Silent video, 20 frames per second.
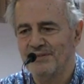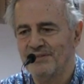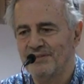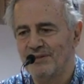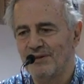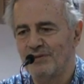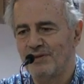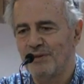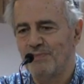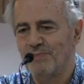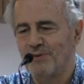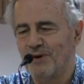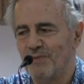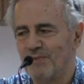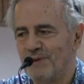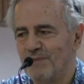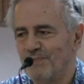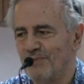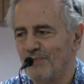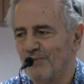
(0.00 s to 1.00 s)
So they
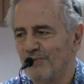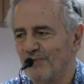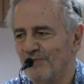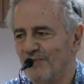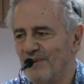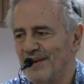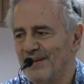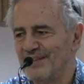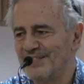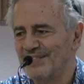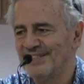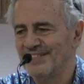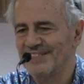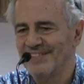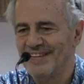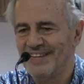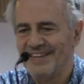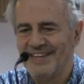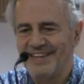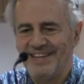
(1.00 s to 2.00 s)
probably brought rice
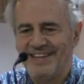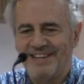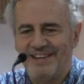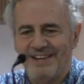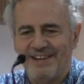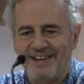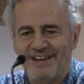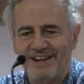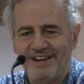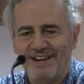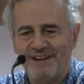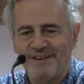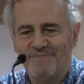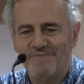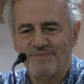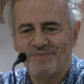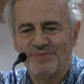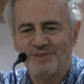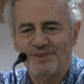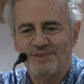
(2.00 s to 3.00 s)

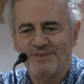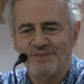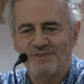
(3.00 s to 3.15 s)
um,